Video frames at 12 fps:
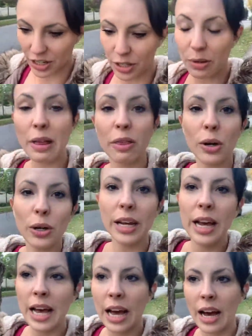So I thought,
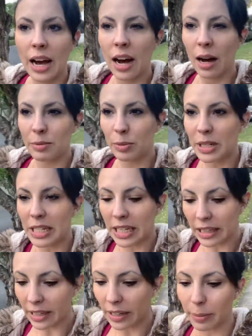just wanted to
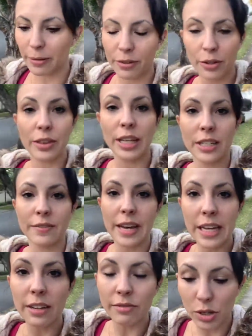clear up a few things for
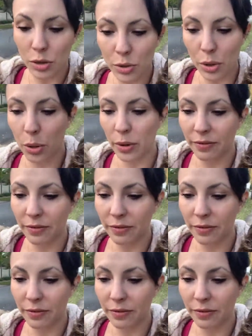any of you who are